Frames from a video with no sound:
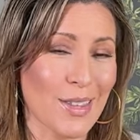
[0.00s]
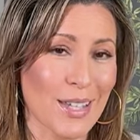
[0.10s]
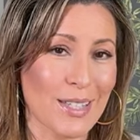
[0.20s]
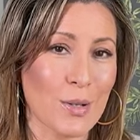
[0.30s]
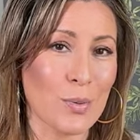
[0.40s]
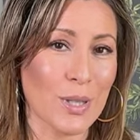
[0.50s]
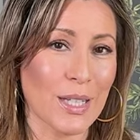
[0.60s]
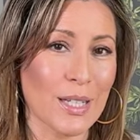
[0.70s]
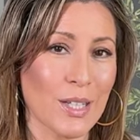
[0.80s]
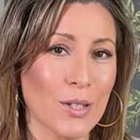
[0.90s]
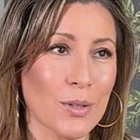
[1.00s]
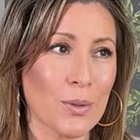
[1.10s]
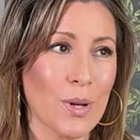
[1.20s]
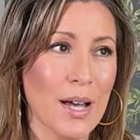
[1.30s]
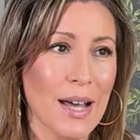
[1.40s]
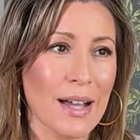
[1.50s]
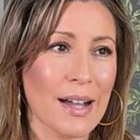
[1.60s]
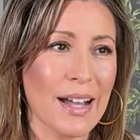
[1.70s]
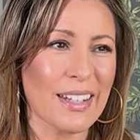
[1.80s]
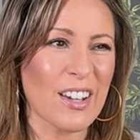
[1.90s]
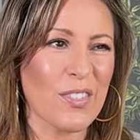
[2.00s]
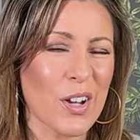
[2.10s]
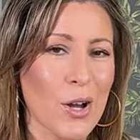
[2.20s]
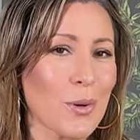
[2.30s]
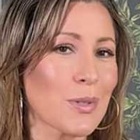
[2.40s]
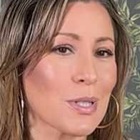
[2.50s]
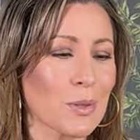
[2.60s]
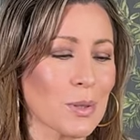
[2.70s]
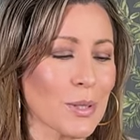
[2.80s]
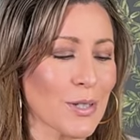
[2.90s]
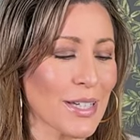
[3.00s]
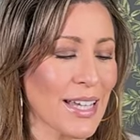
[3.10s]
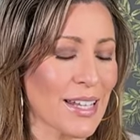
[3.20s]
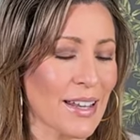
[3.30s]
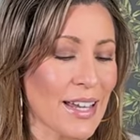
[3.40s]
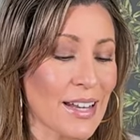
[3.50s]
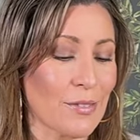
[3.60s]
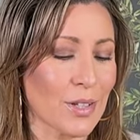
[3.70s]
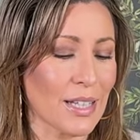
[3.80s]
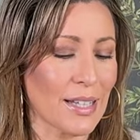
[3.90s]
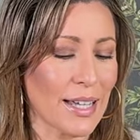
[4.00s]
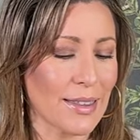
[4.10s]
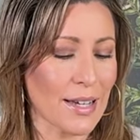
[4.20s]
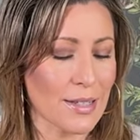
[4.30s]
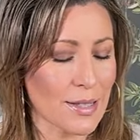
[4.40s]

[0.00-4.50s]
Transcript: I think it's a really cute kind of coastal look, and I really like that.